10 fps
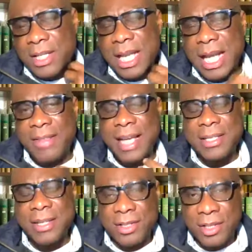You can see how
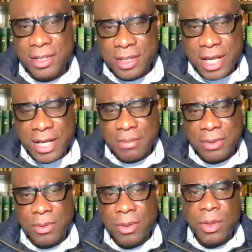that's not
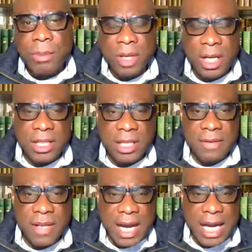sustainable,
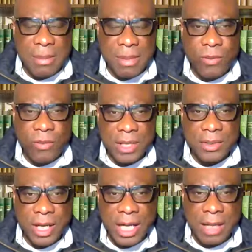because if the IMF
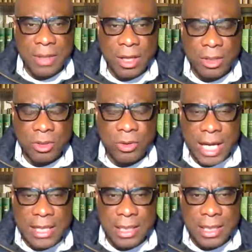were to help the
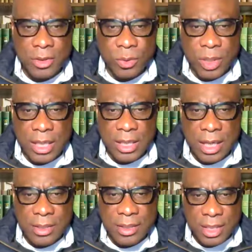country access the
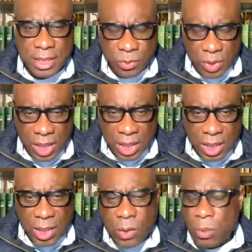$20 this
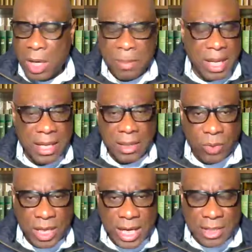week, what about
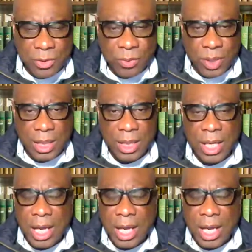next week,